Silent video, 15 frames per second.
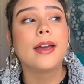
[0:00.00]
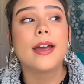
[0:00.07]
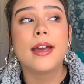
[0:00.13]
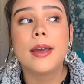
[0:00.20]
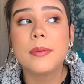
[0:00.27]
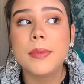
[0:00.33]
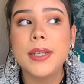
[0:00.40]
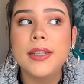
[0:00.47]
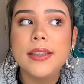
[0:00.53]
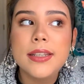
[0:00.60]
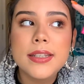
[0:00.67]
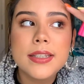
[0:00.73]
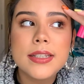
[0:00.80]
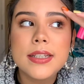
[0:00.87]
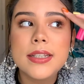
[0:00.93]
I mean,
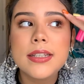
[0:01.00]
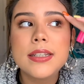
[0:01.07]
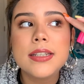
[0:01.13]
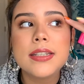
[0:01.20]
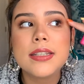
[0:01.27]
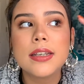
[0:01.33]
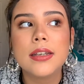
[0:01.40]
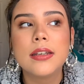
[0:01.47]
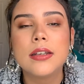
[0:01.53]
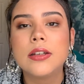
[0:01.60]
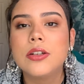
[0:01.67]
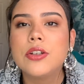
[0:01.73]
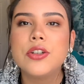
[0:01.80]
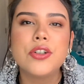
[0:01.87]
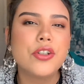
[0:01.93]
this is
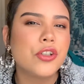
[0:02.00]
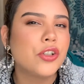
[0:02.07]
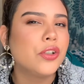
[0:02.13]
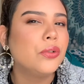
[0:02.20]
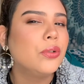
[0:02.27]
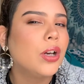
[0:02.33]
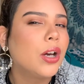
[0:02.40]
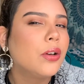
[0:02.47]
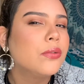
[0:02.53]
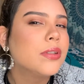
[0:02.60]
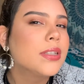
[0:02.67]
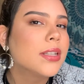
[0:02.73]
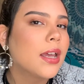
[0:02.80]
2 coats